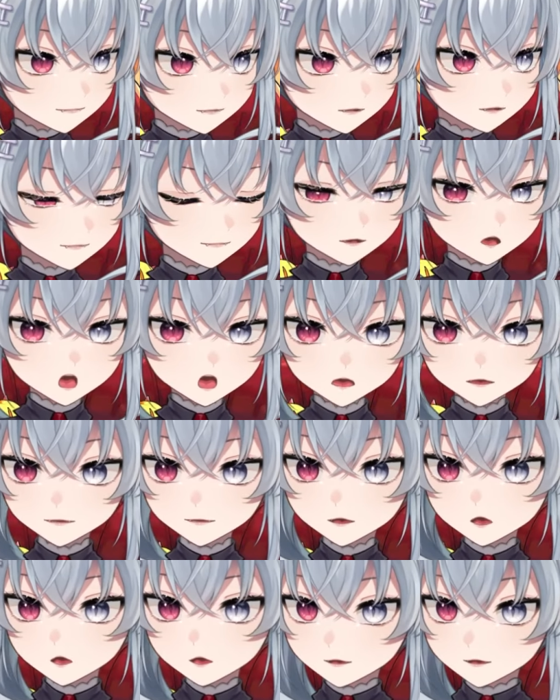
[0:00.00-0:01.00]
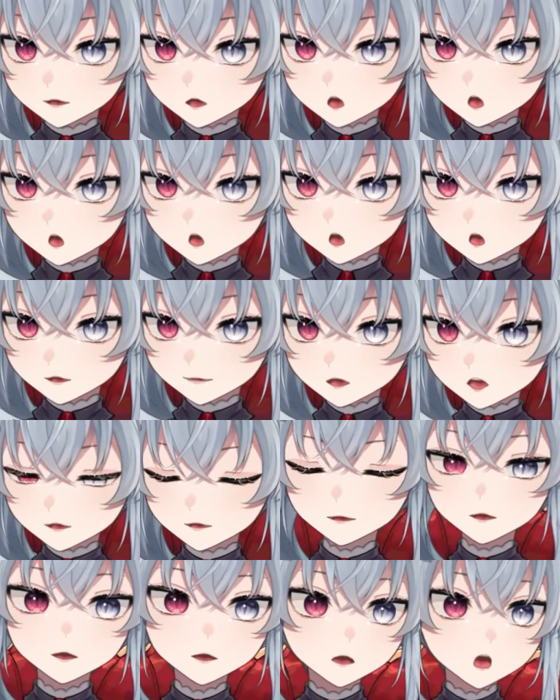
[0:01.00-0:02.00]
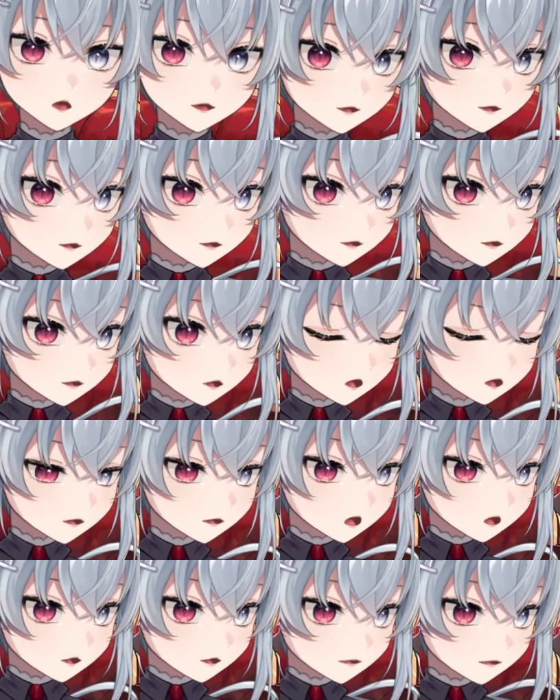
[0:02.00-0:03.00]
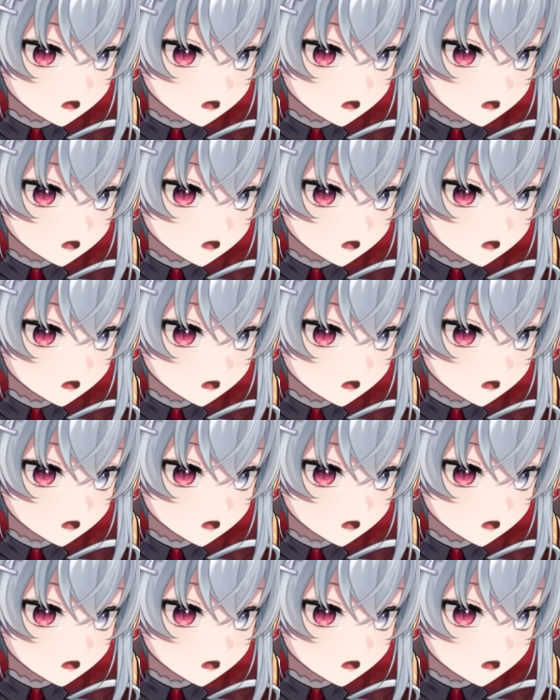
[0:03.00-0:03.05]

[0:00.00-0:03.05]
Studio, it tries to